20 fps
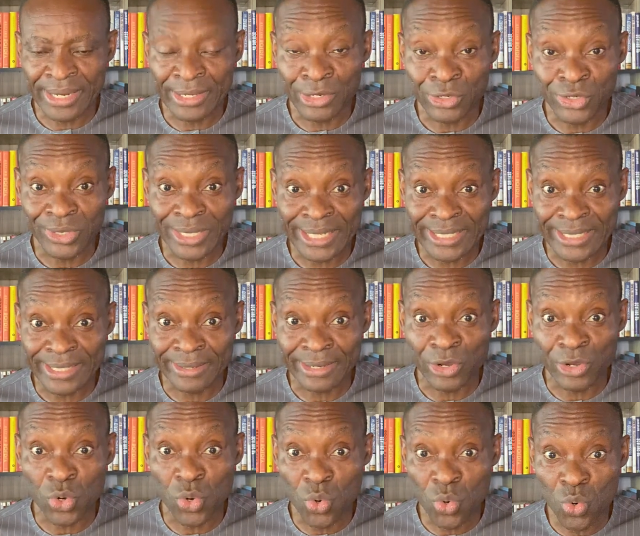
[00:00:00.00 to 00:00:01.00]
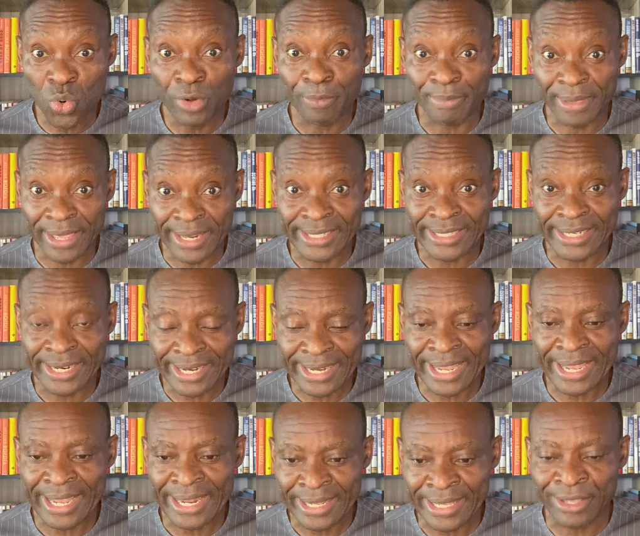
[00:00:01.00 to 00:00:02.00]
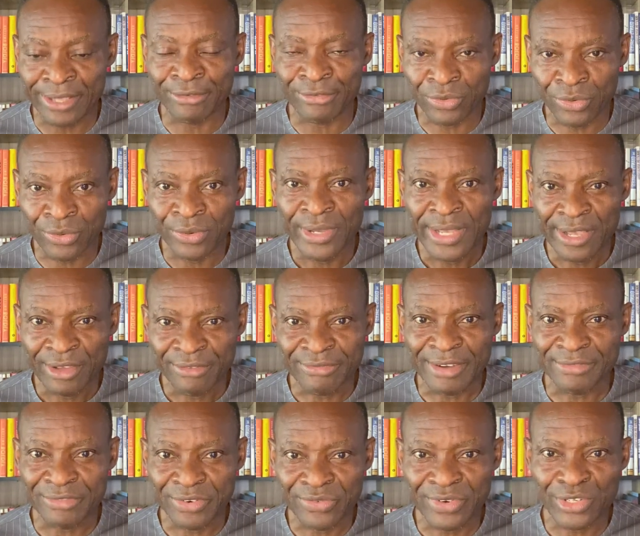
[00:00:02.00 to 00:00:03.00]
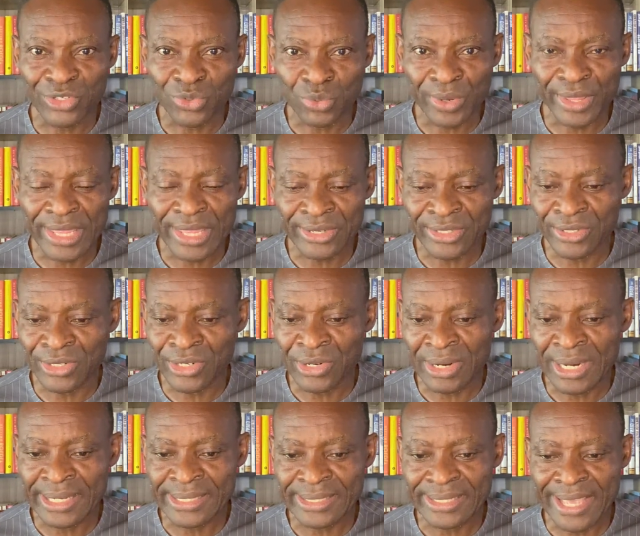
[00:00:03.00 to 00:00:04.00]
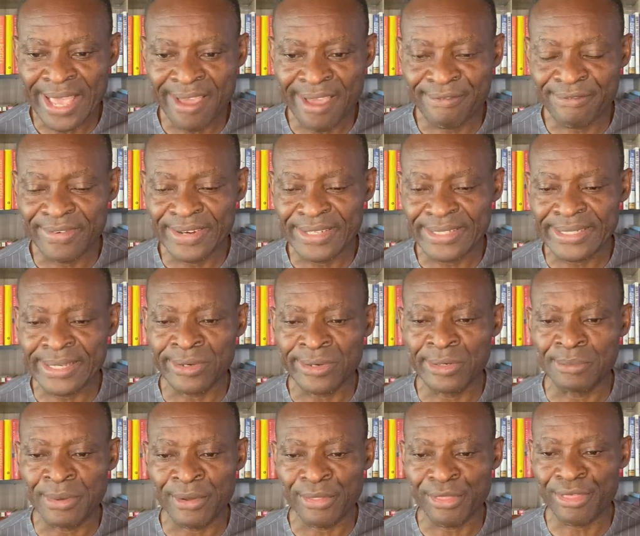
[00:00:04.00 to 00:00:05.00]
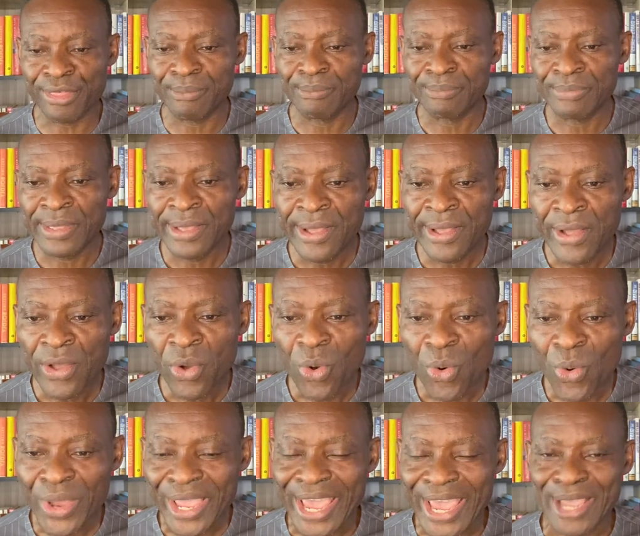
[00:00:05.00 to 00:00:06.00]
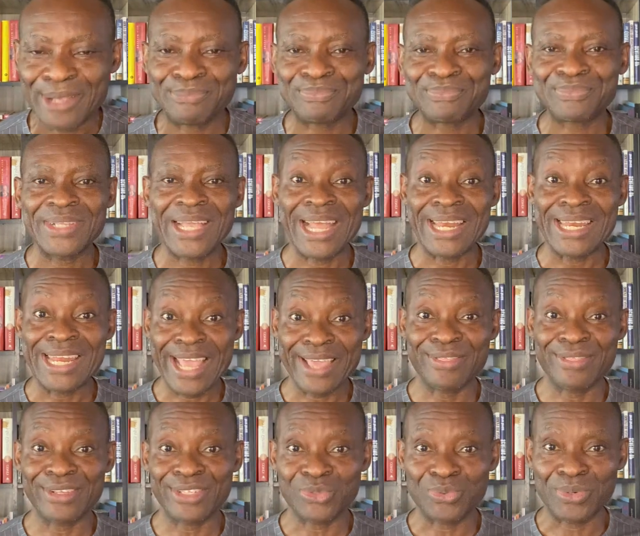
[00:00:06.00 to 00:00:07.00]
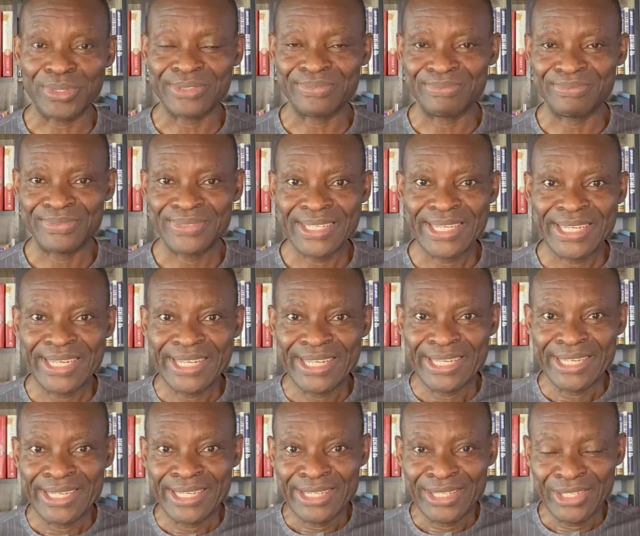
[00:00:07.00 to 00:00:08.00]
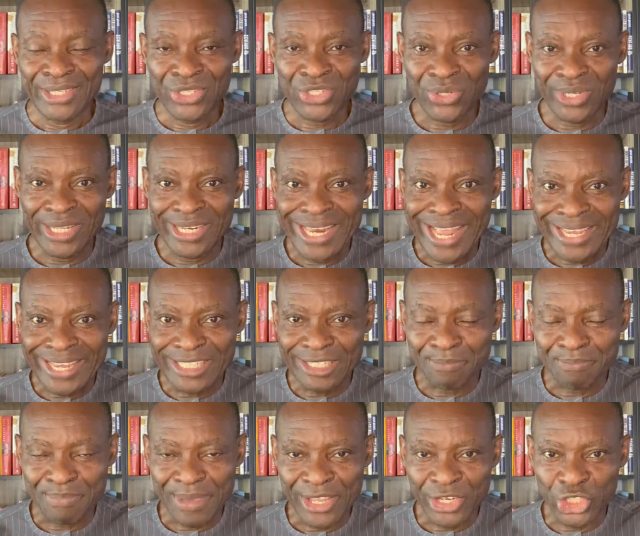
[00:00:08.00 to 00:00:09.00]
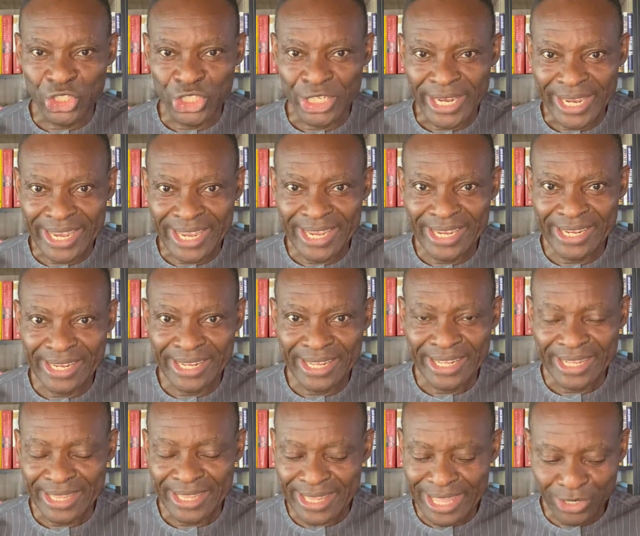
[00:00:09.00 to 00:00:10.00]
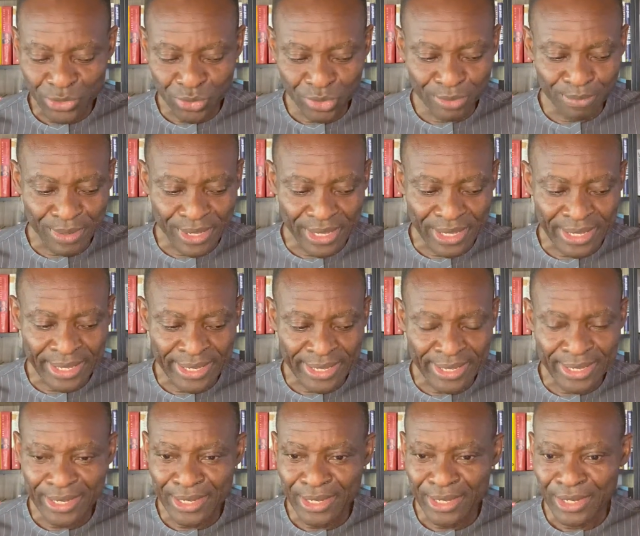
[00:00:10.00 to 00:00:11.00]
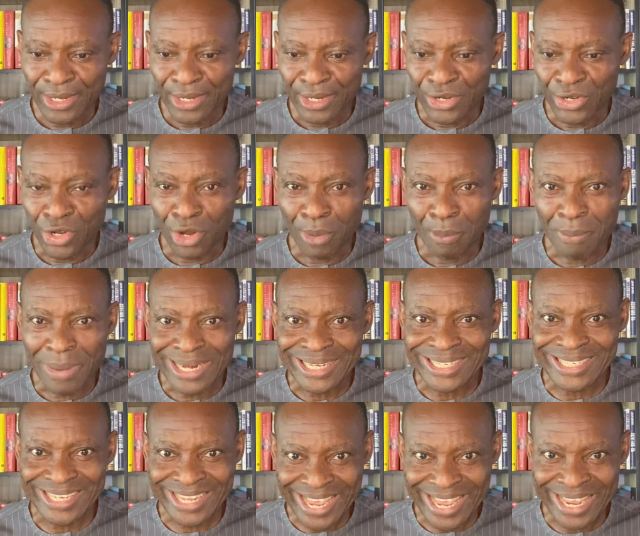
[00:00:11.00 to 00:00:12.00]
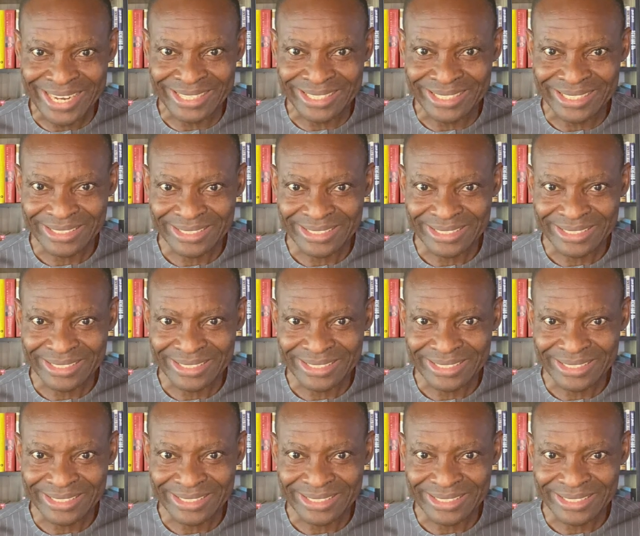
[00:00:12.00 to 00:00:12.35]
So that's a cool paycheck that can give you $500 to $1,000 every single month. Okay, I like this one. So the next paycheck, that would be number 10.